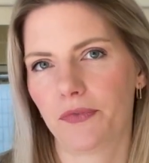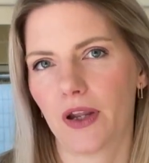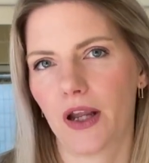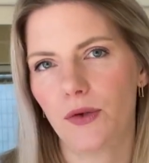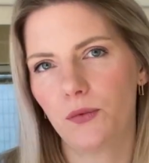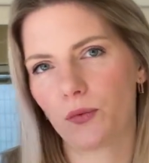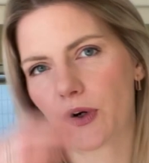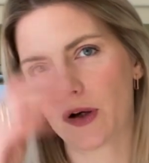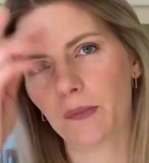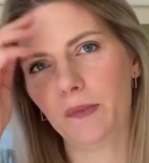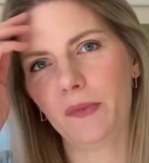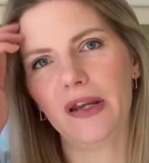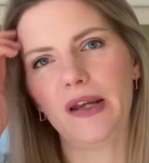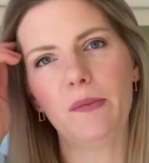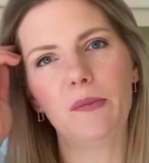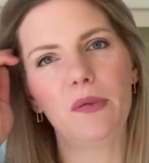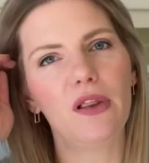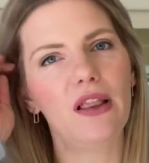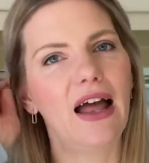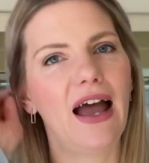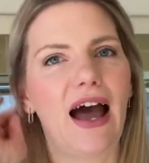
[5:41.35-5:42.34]
and where
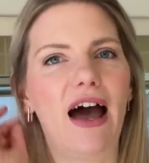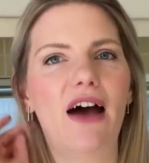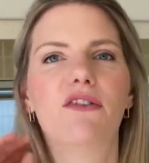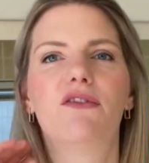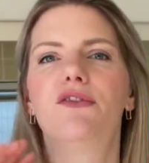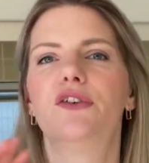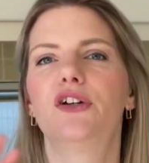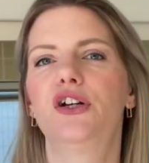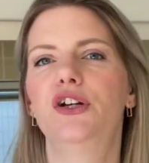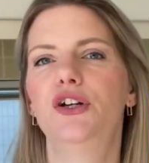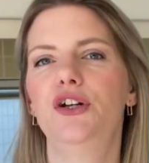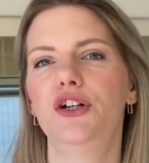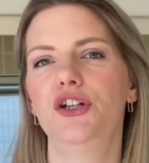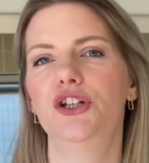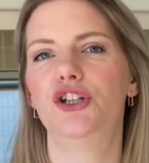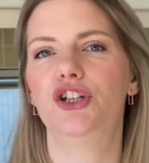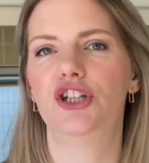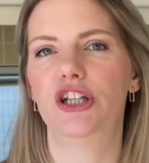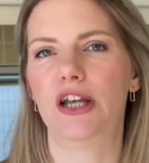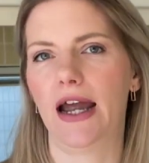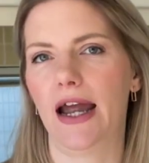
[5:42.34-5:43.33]
people have a good
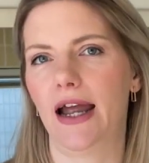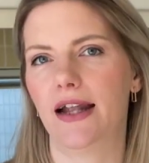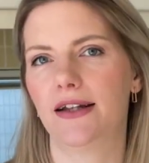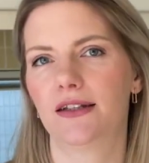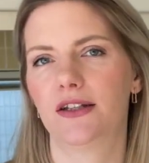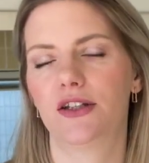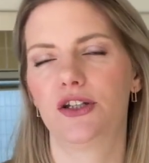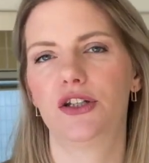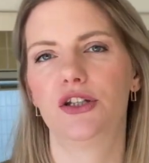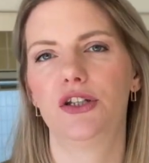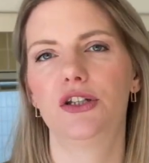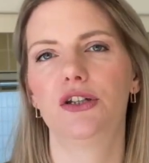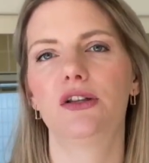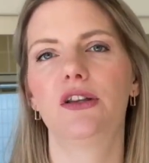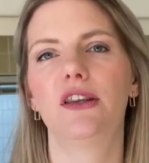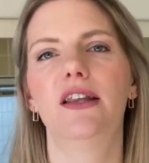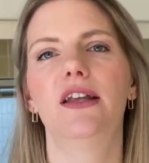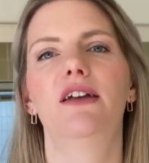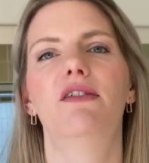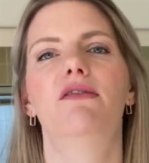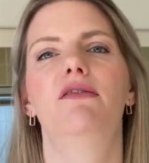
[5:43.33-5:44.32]
chance to
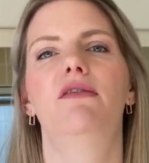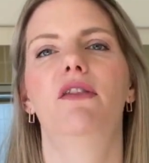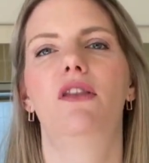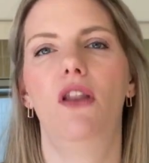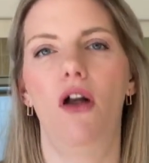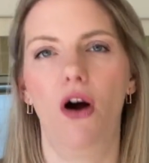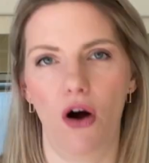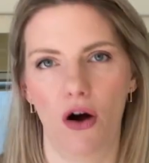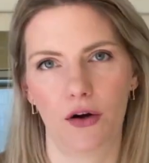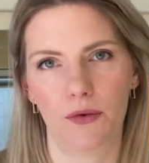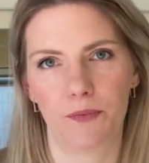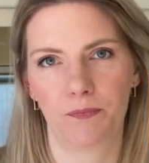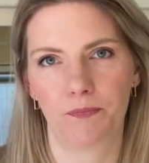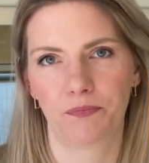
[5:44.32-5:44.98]
live long.